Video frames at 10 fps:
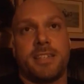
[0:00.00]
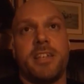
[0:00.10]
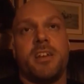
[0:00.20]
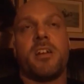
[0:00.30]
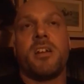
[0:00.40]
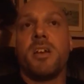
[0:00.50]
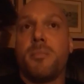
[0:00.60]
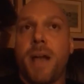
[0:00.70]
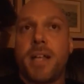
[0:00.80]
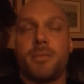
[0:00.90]
your
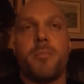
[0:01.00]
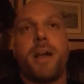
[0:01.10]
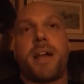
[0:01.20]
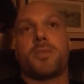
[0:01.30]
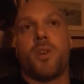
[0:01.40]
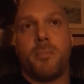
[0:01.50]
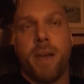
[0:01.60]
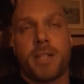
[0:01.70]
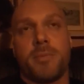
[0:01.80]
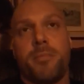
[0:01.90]
maximum back squat,
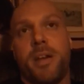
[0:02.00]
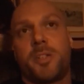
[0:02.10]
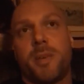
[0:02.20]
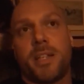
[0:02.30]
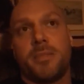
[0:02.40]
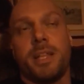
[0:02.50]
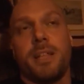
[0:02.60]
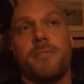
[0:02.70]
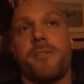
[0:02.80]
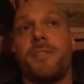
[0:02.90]
maximum bench, maximum deadlift.
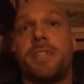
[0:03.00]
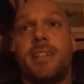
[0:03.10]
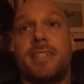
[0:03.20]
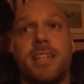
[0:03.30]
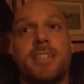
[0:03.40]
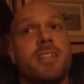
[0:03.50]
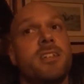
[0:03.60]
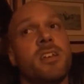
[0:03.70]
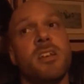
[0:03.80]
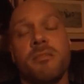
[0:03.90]
If it's not testing,
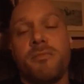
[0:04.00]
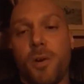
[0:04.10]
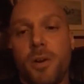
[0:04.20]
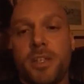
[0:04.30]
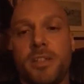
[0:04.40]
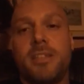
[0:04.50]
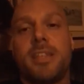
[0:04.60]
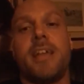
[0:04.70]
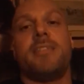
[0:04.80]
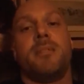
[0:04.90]
focus on the
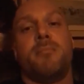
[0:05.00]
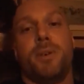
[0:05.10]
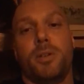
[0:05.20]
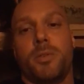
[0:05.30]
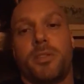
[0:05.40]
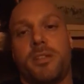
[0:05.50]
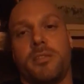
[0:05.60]
intent and build with it.